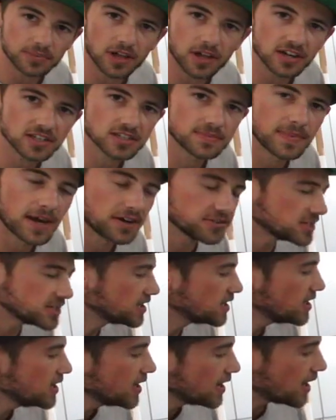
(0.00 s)
blocks
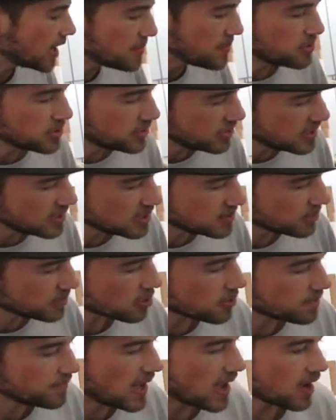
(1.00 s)
mounted, I put the
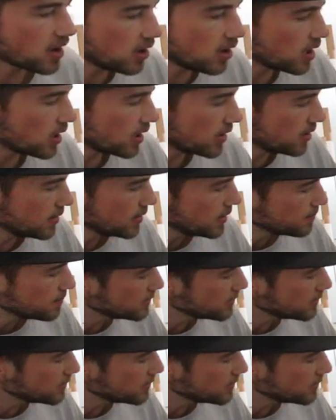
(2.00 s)
splitter back on,